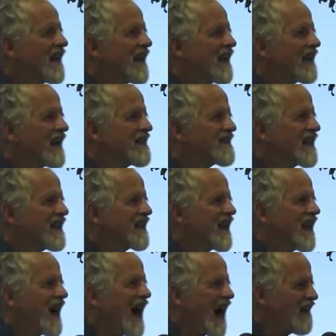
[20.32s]
and I said,
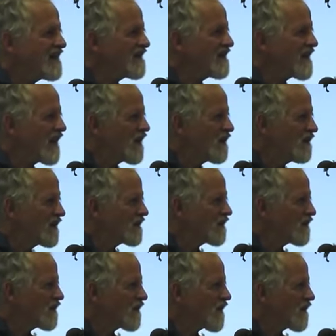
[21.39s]
how do you know,
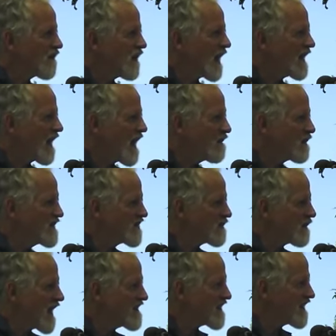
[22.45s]
what's the
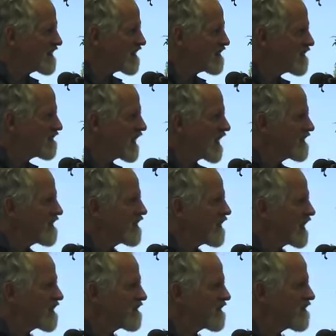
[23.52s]
right thing to do? How do you know
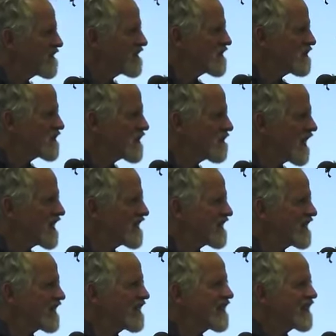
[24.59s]
how to choose the right
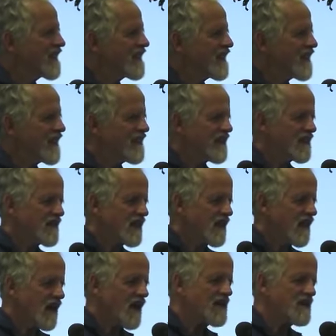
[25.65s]
thing? And he says,
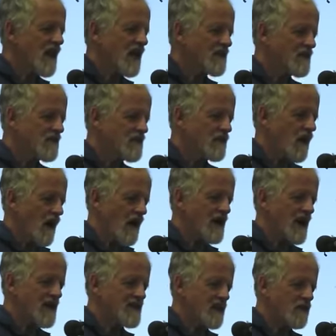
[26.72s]
oh, it's not too hard.
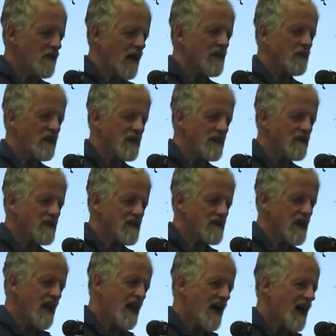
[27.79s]
And I said, what do you do? He says,
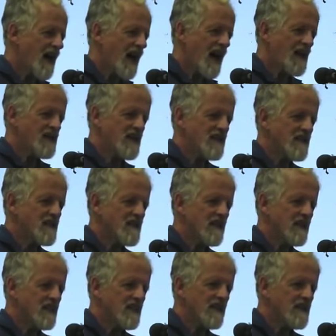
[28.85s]
I just
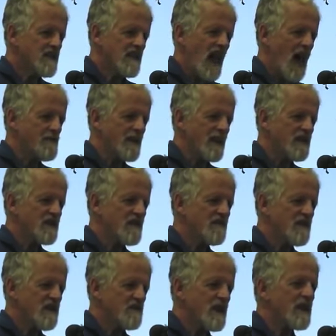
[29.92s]
stop and listen
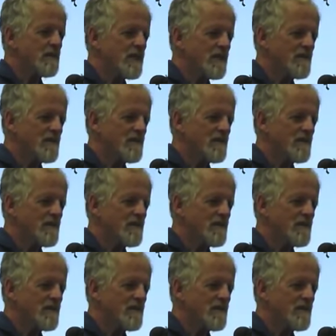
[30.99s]
for the beep.